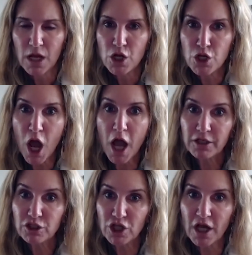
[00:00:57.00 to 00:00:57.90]

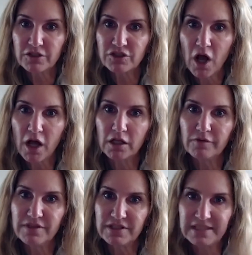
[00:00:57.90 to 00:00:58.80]
Not just all
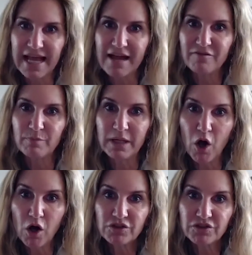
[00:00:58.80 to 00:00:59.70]
of the staff, but
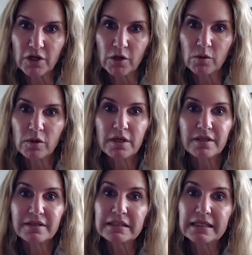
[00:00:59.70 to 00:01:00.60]
also
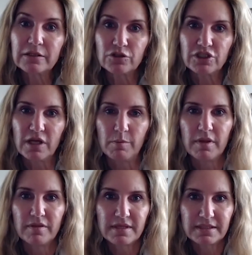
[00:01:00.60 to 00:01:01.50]
the leadership,
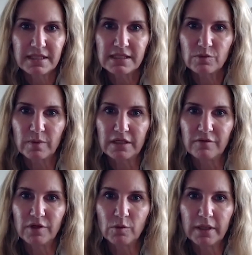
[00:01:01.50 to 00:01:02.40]
the C-suite,
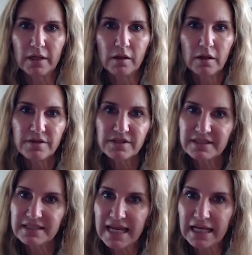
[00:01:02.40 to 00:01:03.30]
if you will, the
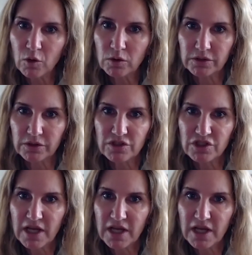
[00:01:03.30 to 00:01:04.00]
stakeholders. Do